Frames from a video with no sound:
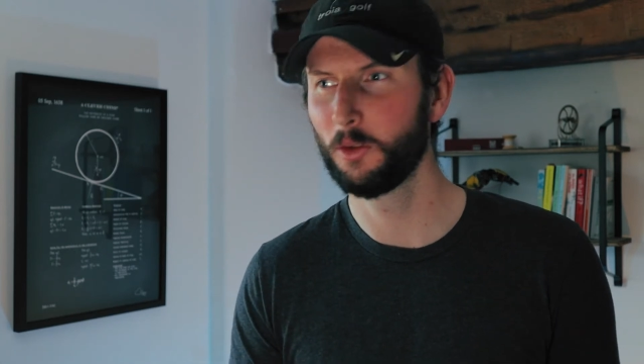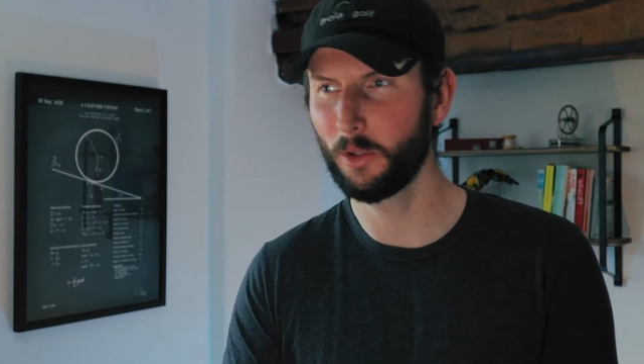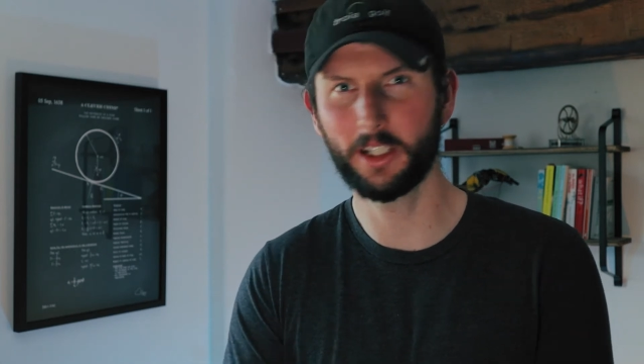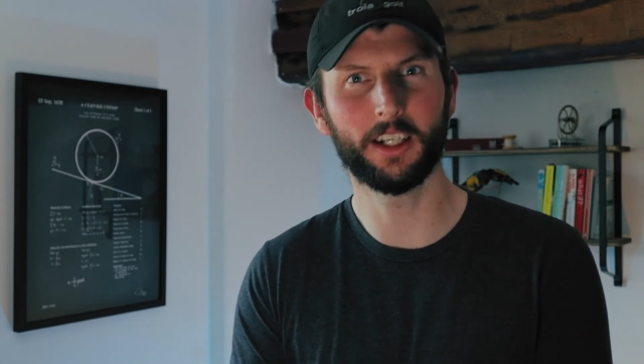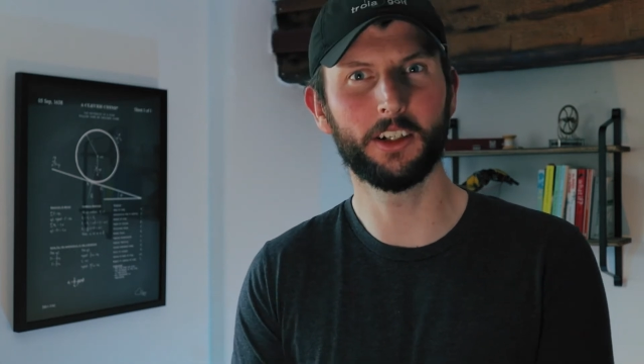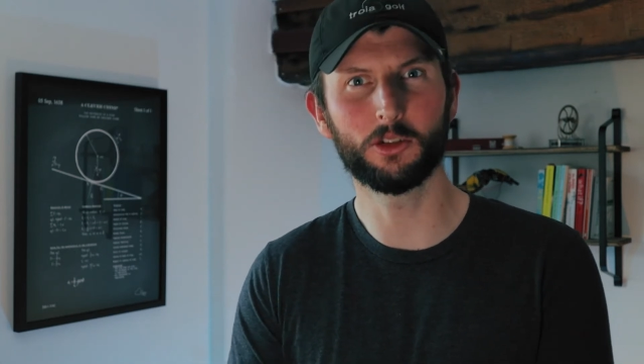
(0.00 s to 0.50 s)

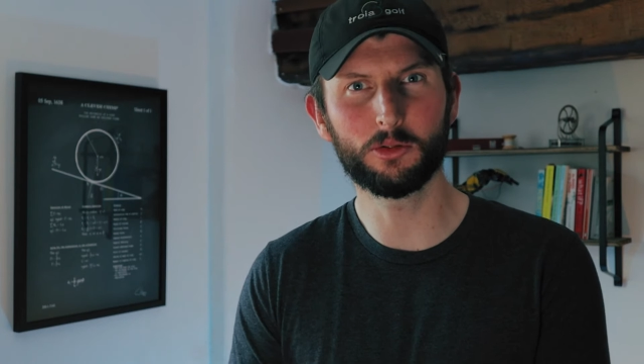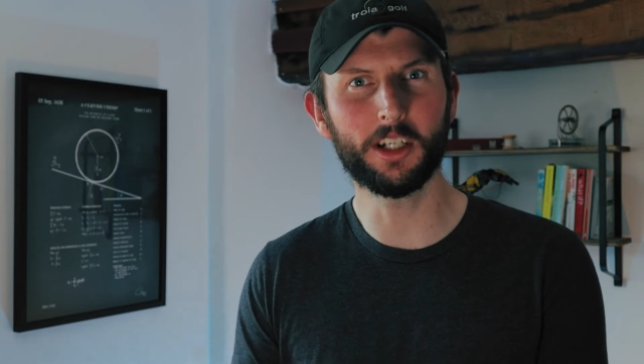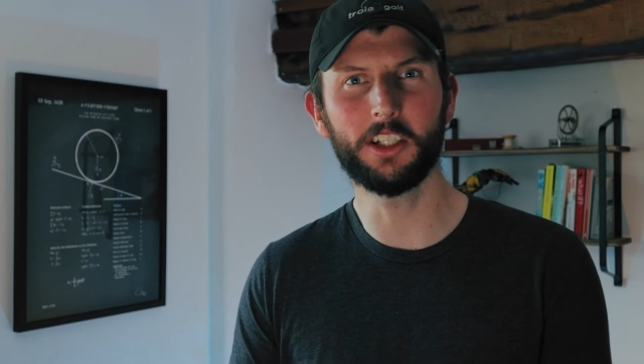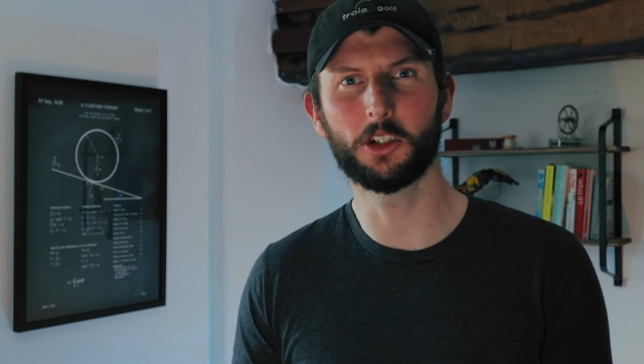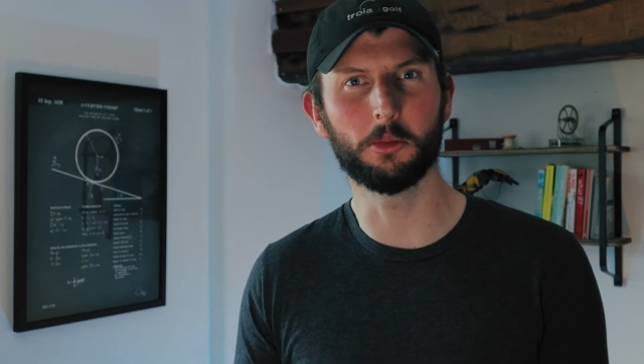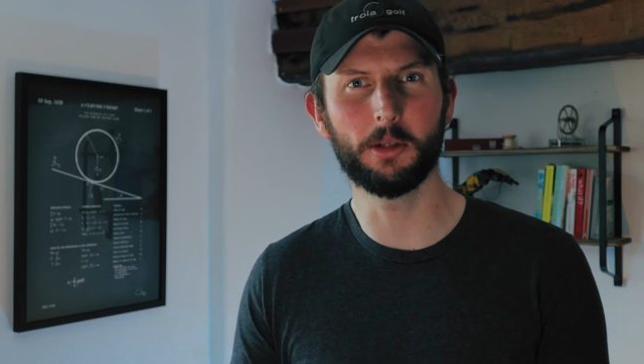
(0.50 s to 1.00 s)
we're gonna
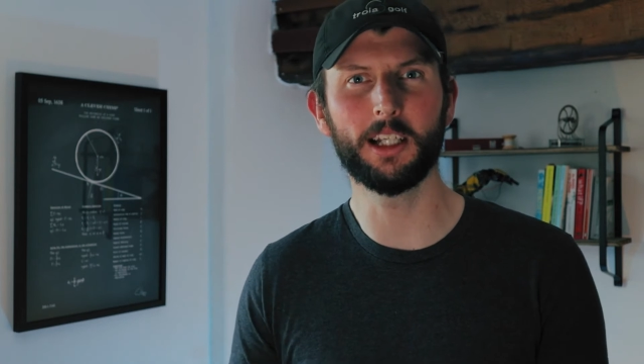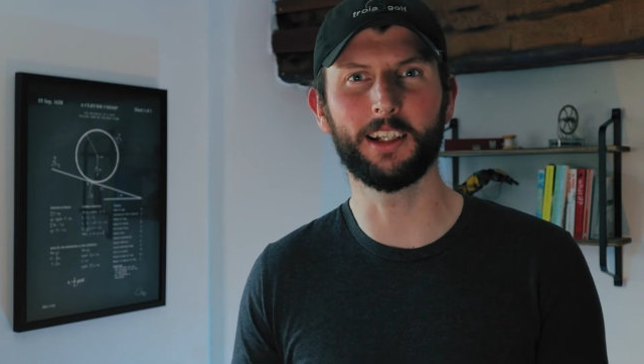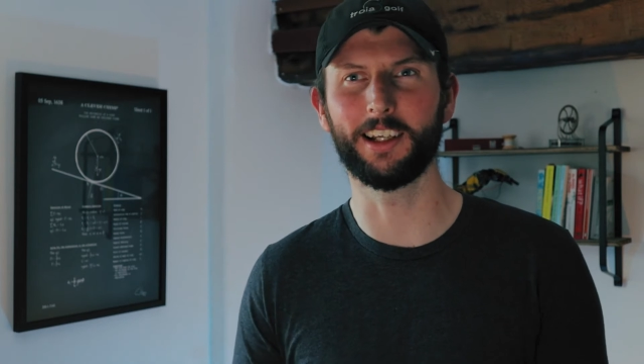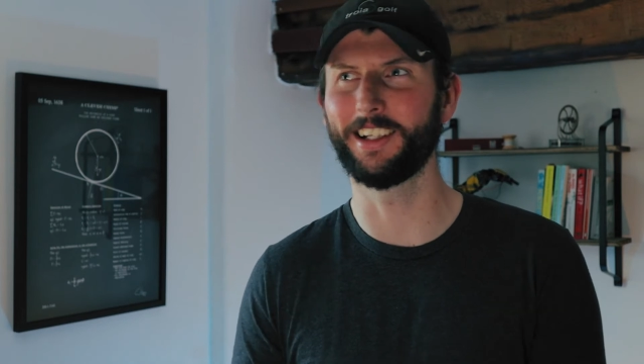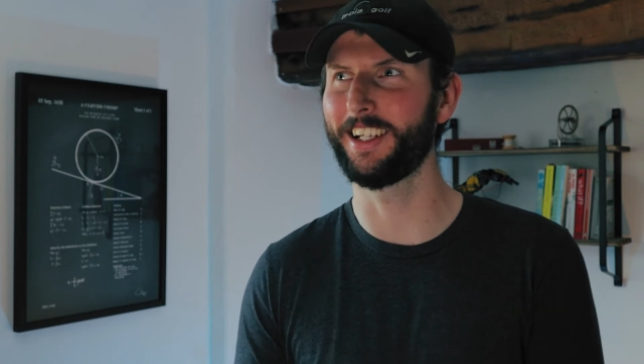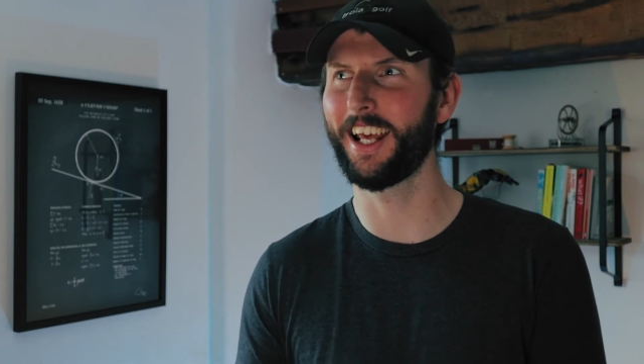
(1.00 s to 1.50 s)
reach a
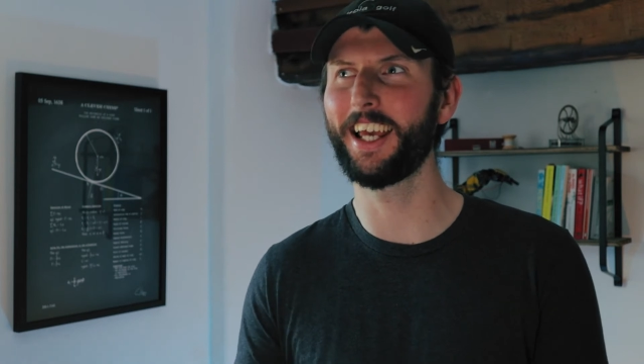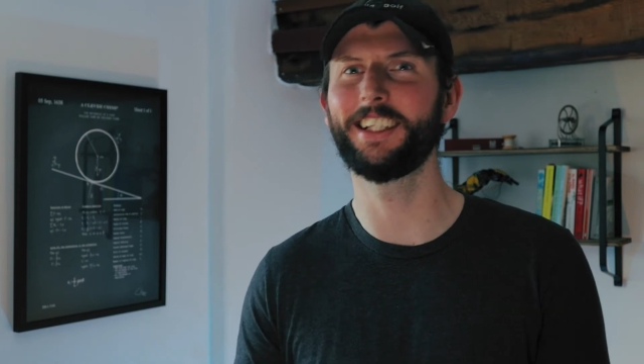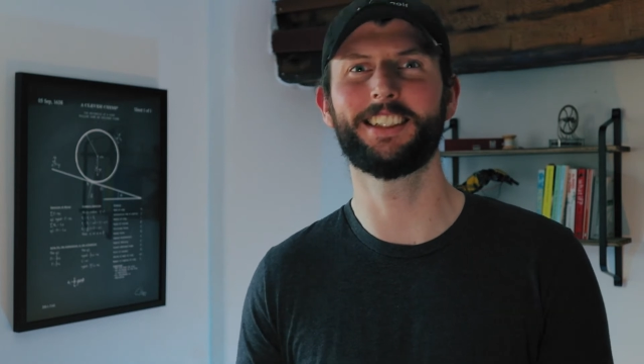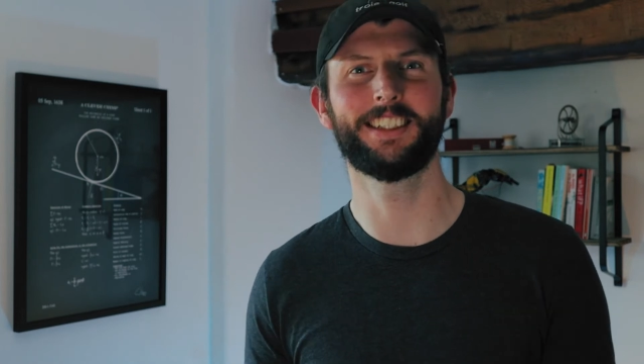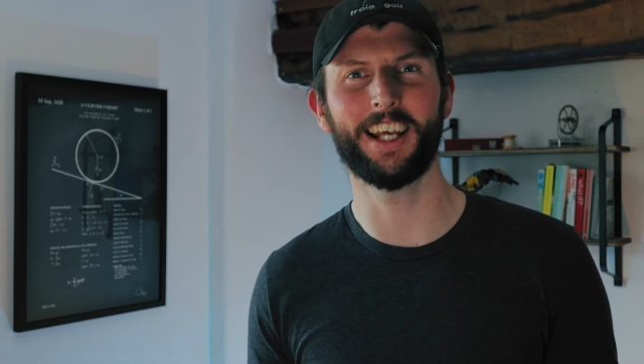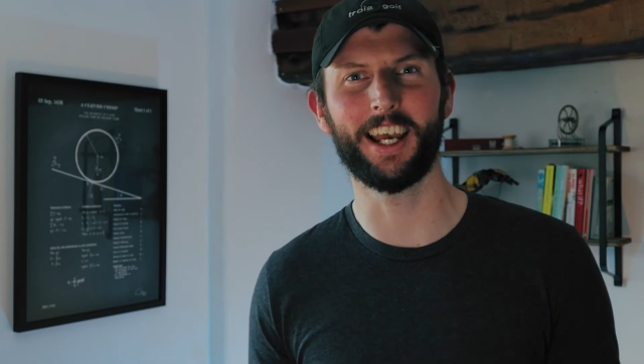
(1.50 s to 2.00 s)
million in
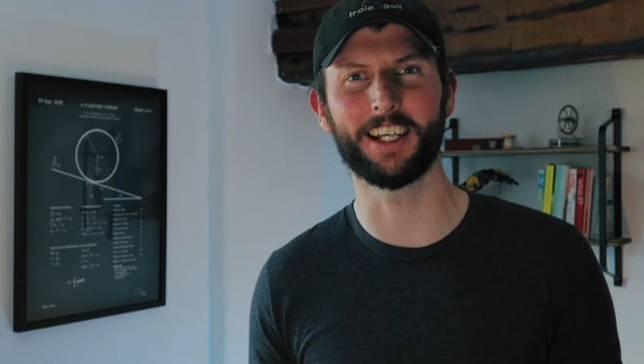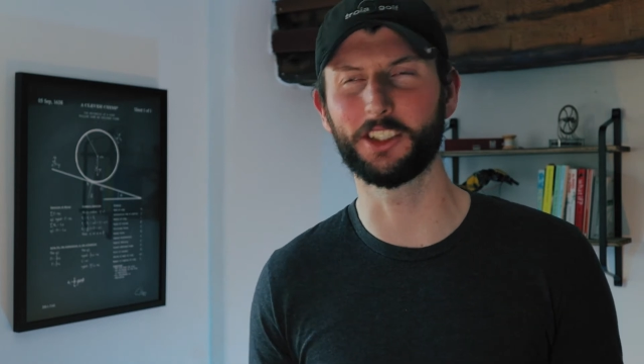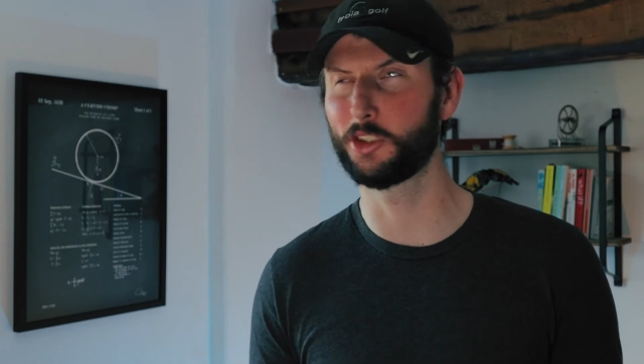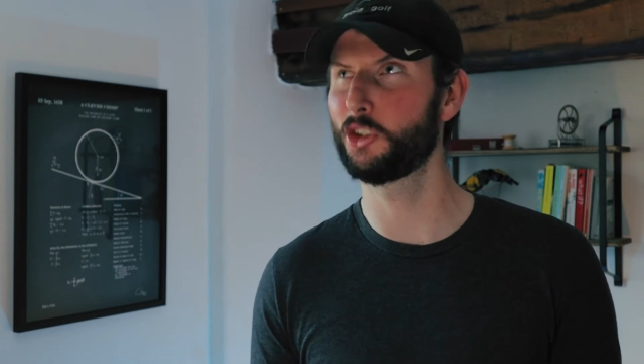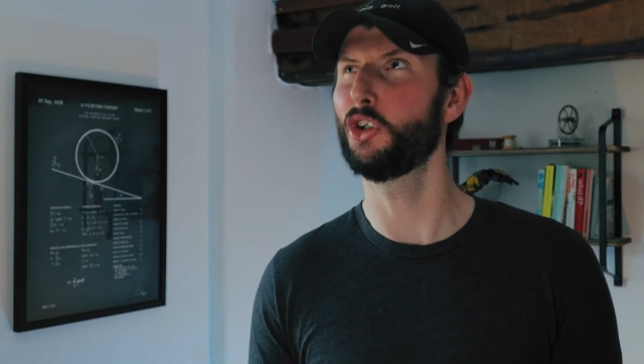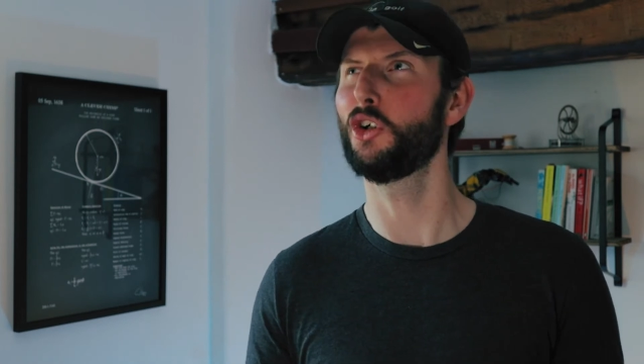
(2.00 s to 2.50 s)
80
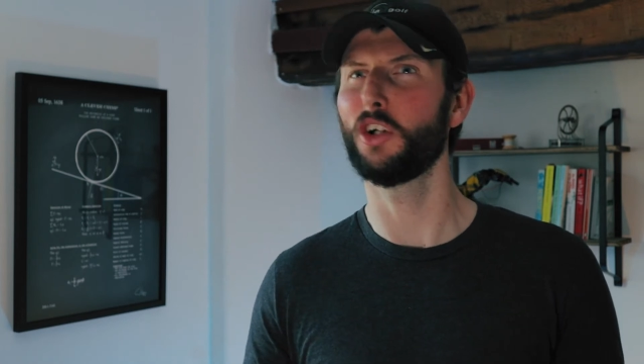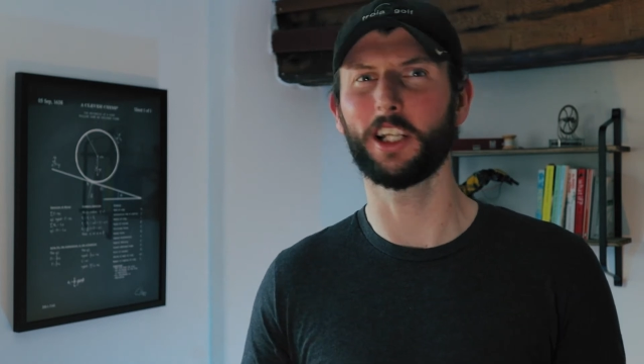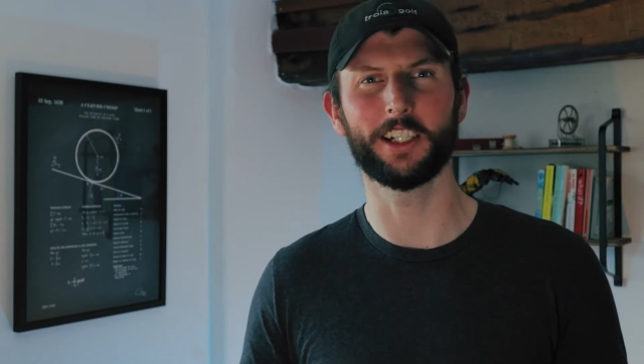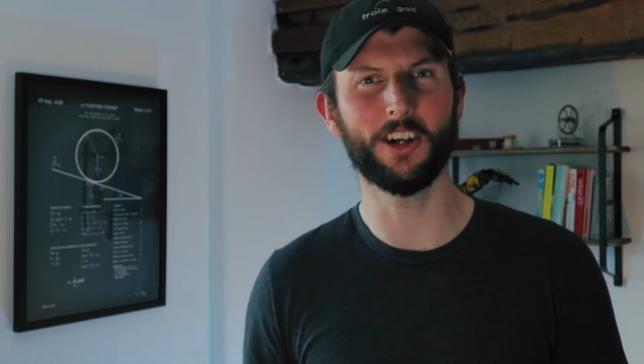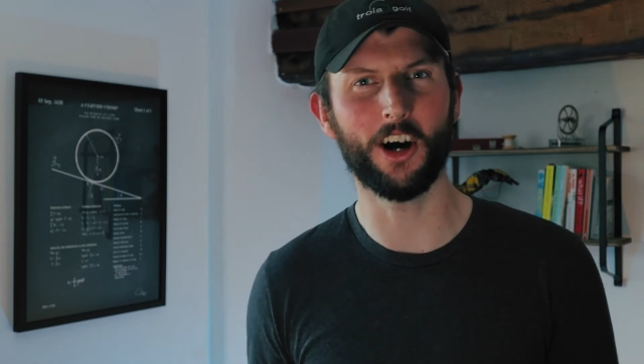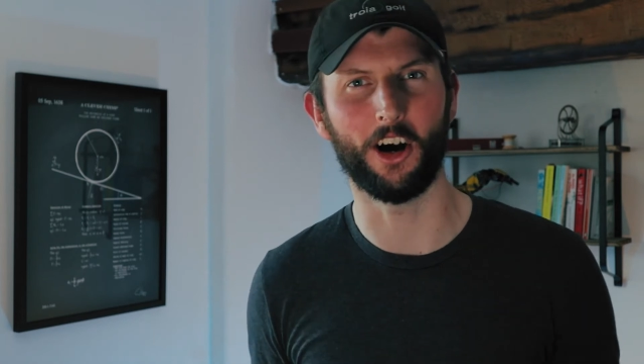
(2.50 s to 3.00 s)
days,
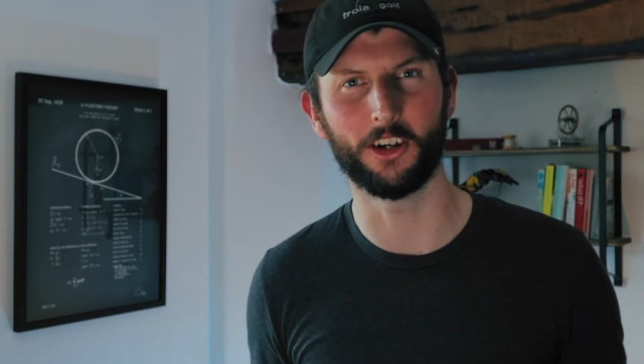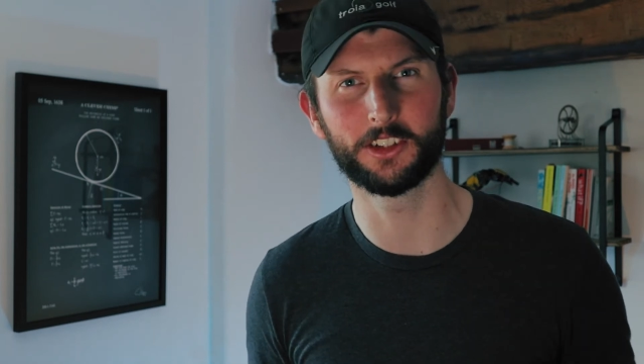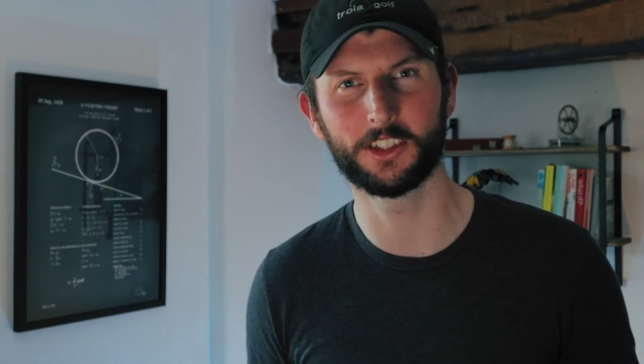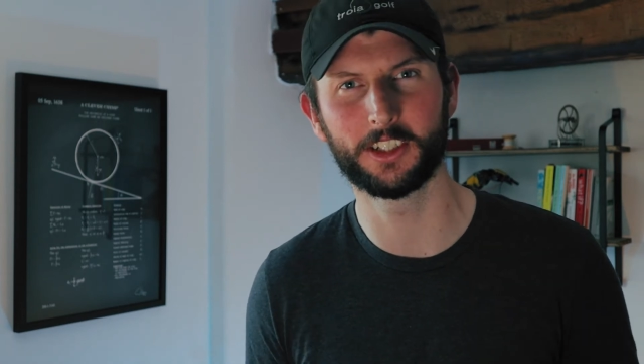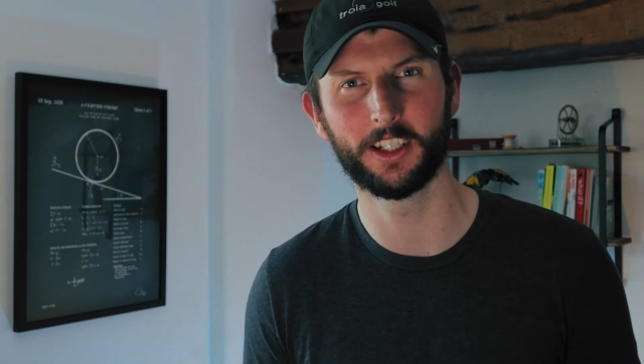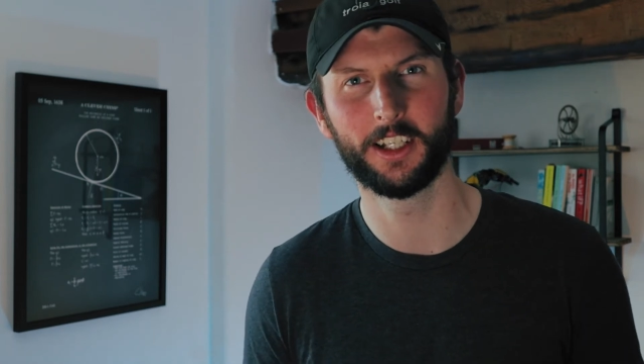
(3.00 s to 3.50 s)
surely
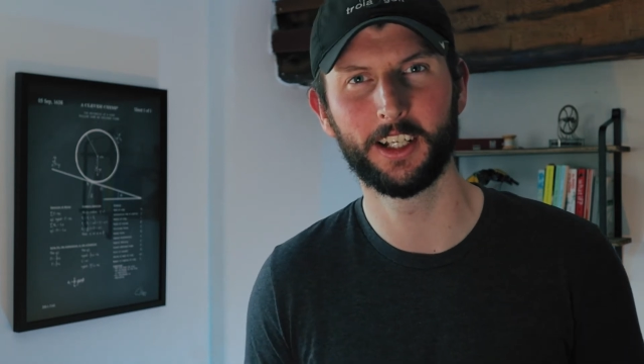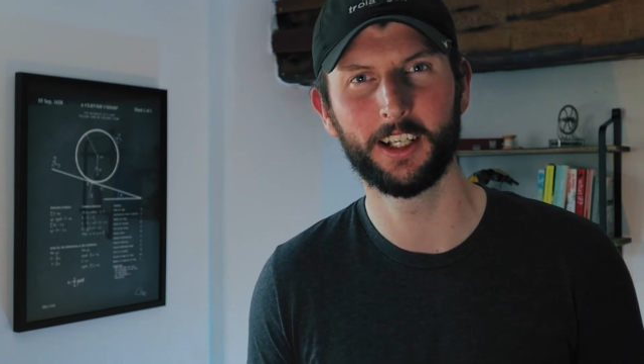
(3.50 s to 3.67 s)
not.